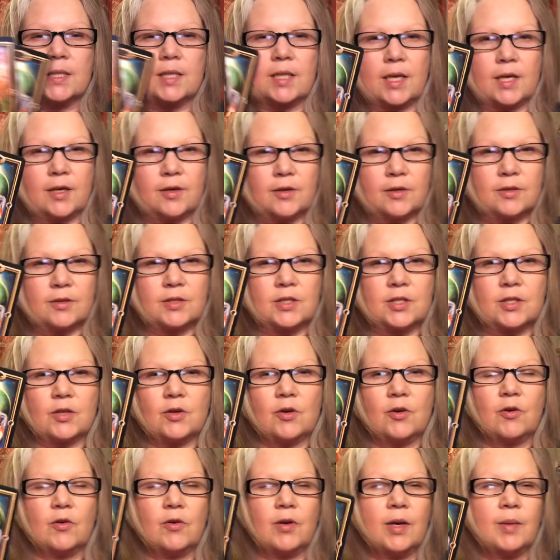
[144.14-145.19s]
here.
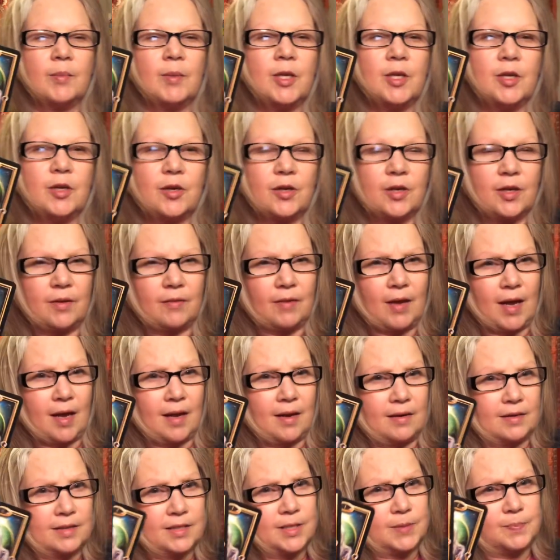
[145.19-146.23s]
So, I mean, you could have had
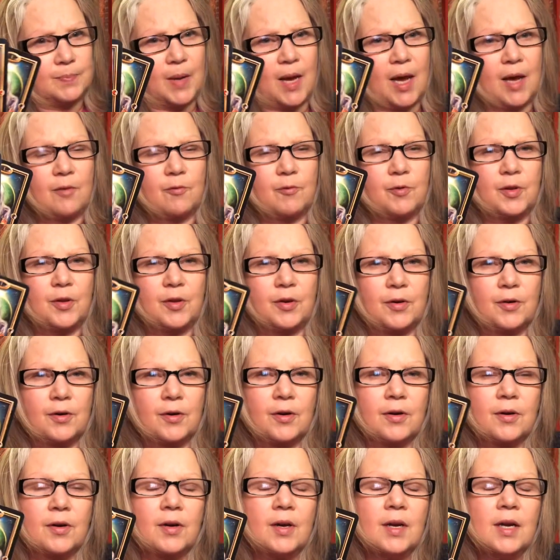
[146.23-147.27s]
a spat with
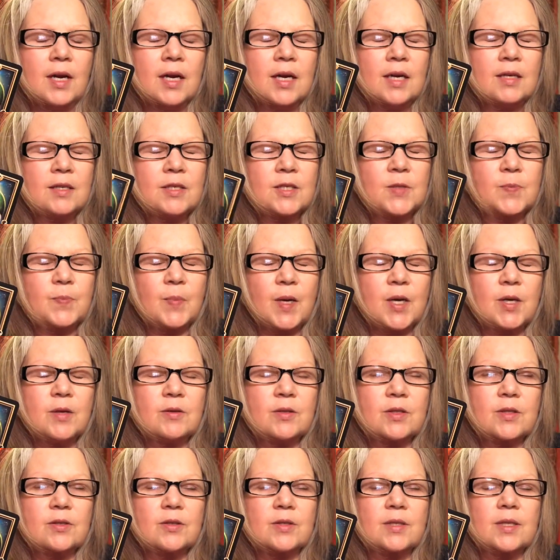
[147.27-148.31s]
your
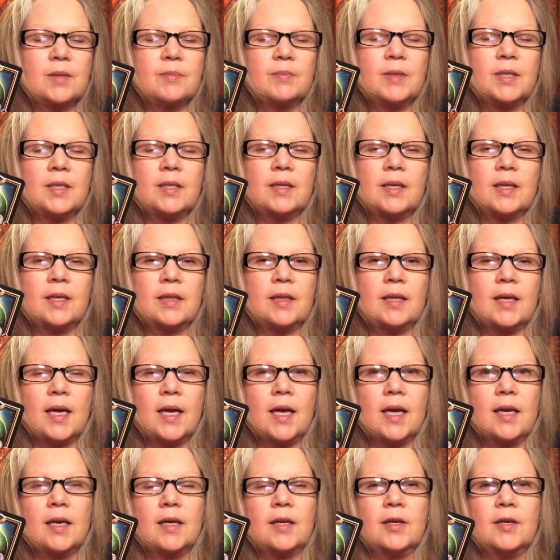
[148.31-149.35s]
spouse or something like
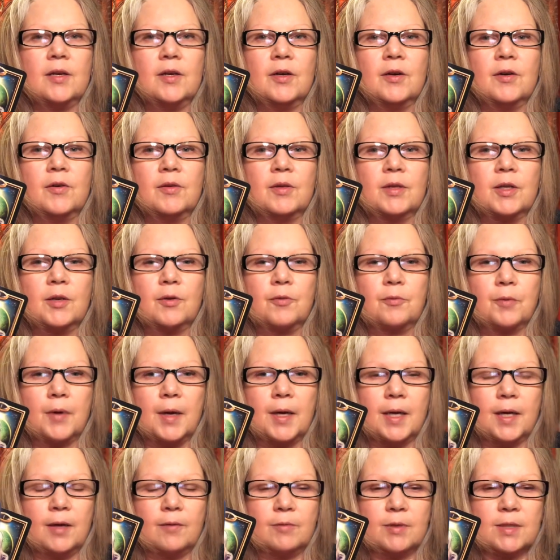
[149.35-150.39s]
that, you know, a little
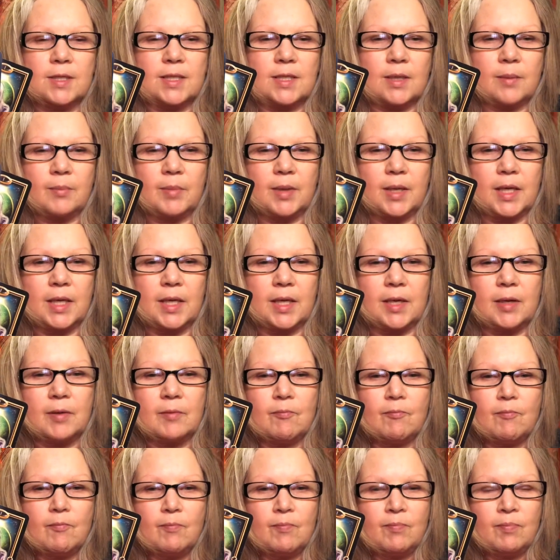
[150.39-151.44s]
run-in with somebody
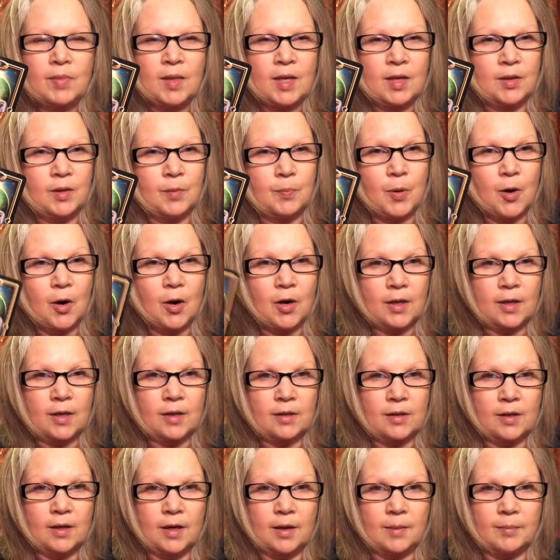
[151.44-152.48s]
in the parking
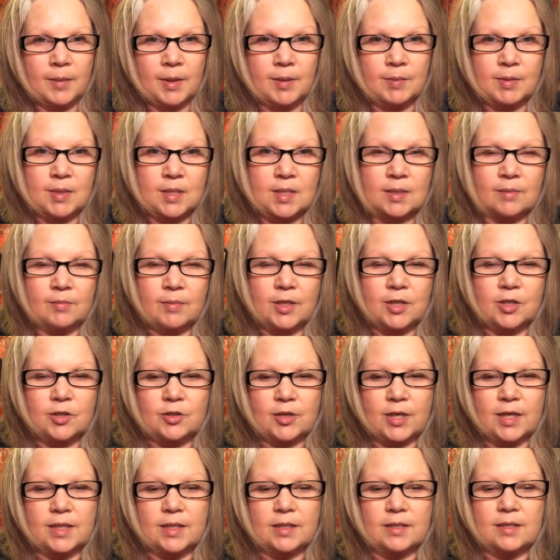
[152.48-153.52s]
lot. Maybe somebody
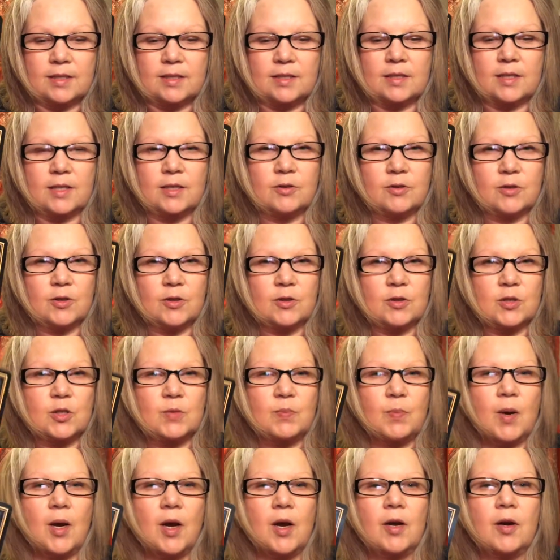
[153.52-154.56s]
tried to steal your
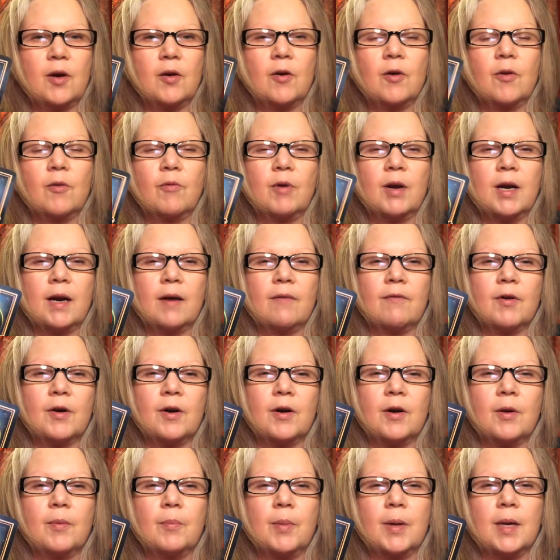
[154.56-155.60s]
spot or
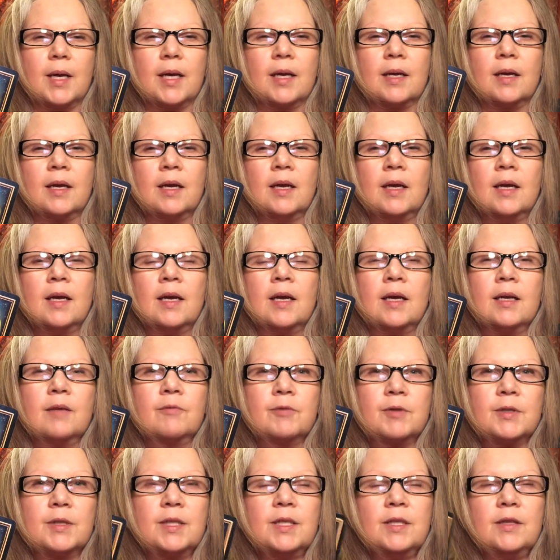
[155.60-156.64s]
whatever, but it
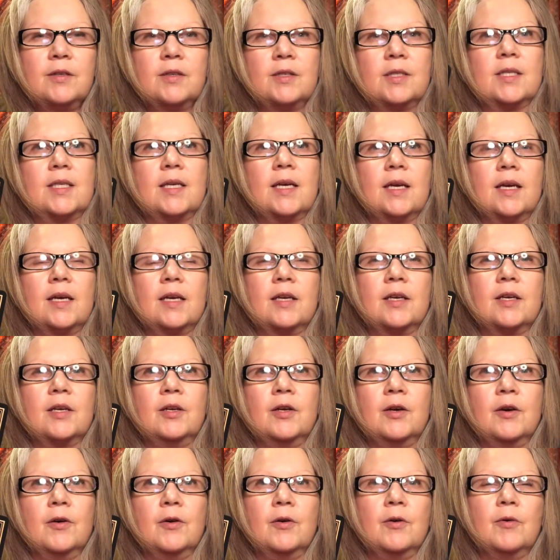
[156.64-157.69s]
really looks like, you
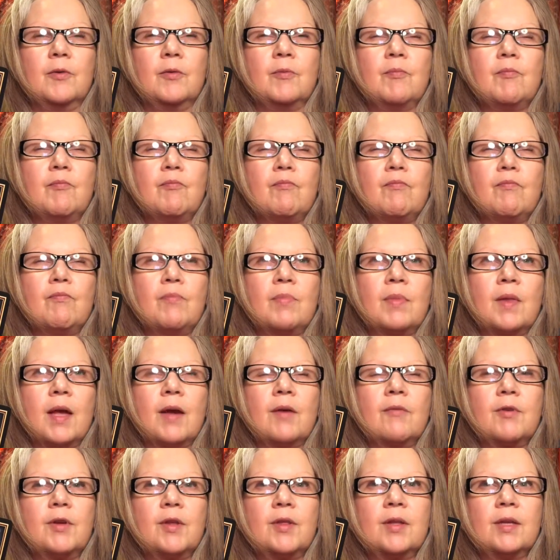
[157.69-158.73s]
know,
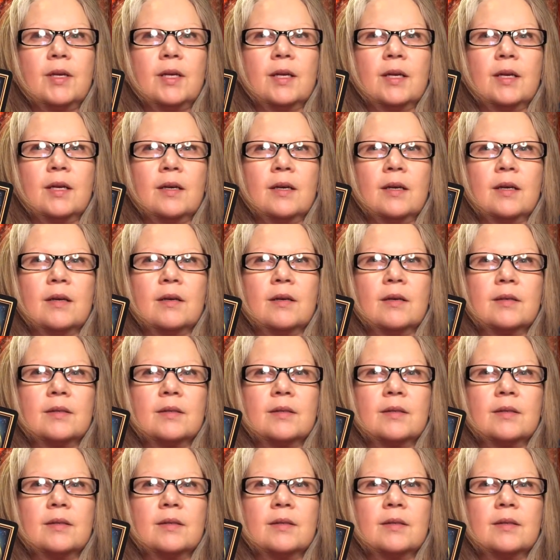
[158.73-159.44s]
everything...